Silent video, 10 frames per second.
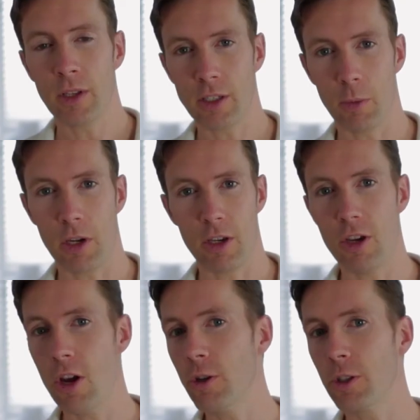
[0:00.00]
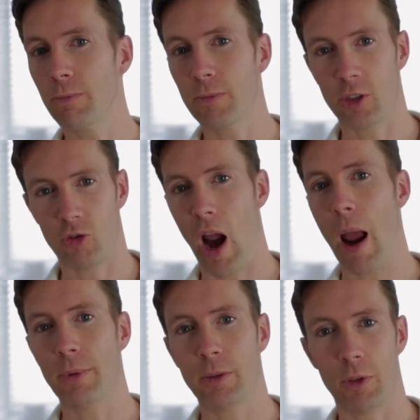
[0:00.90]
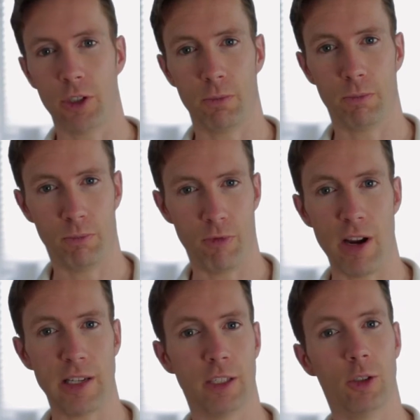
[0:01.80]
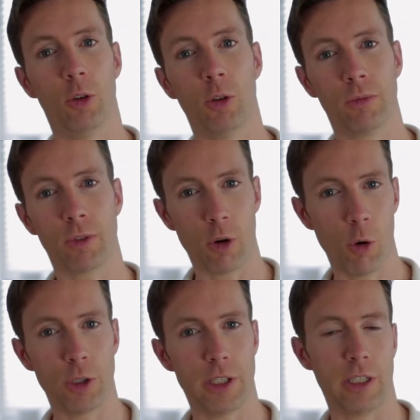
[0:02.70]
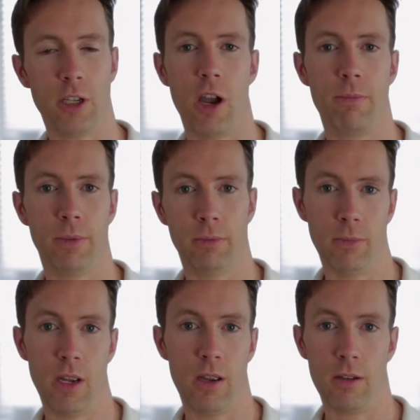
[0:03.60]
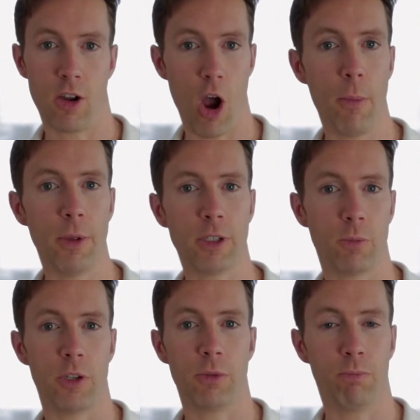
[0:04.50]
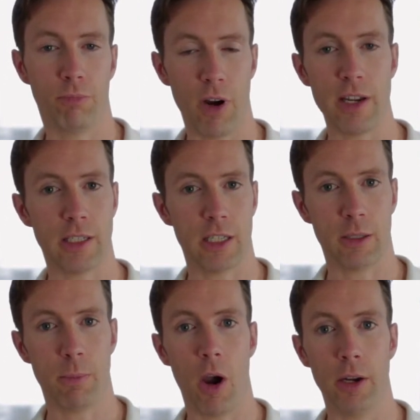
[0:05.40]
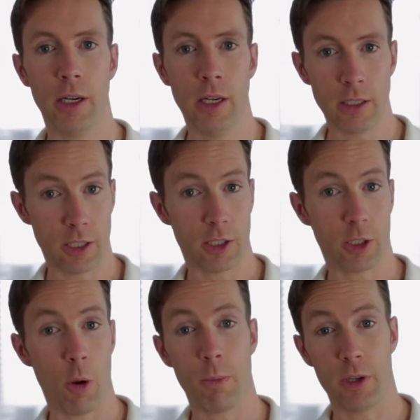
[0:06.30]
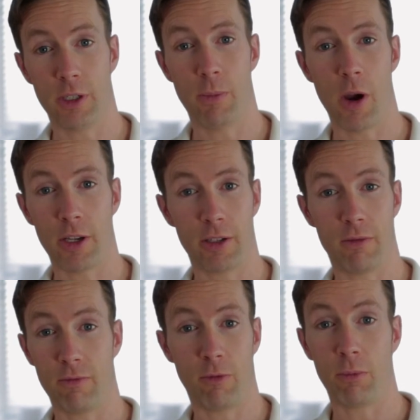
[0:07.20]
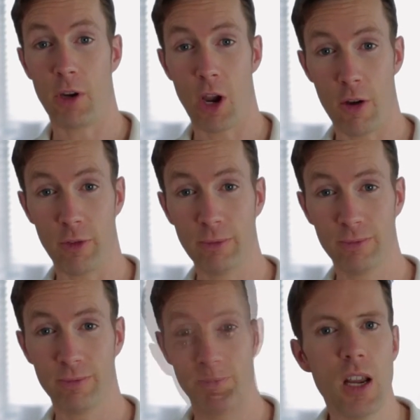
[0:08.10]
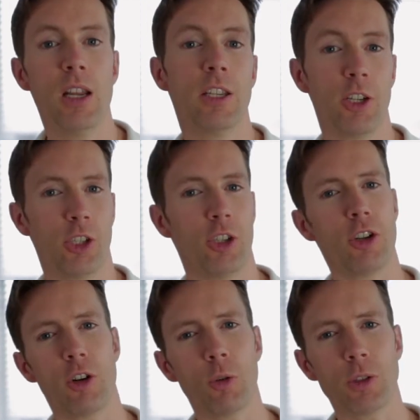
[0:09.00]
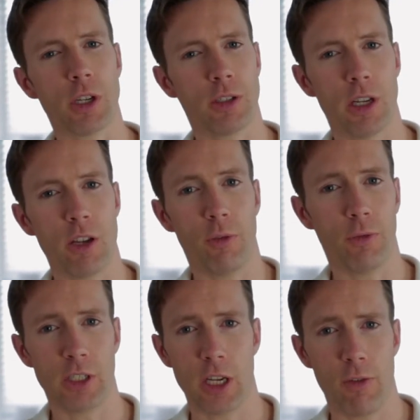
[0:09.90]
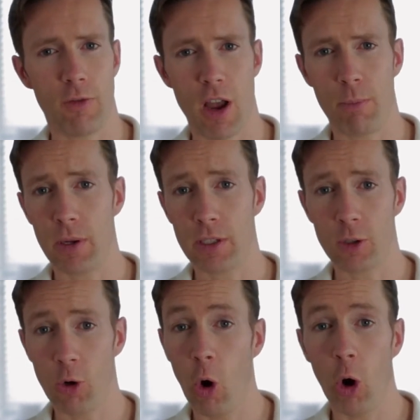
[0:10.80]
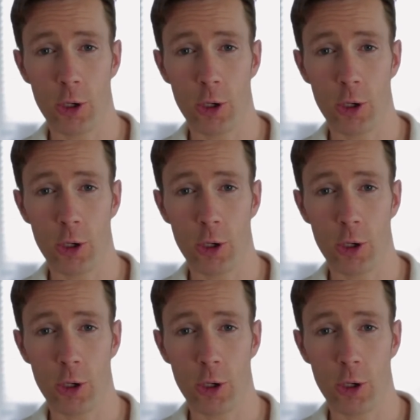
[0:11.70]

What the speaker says: So we can use straps which brace, or corset type garments which brace the spine to stop the spine from curving. In addition, you can also see your physiotherapist or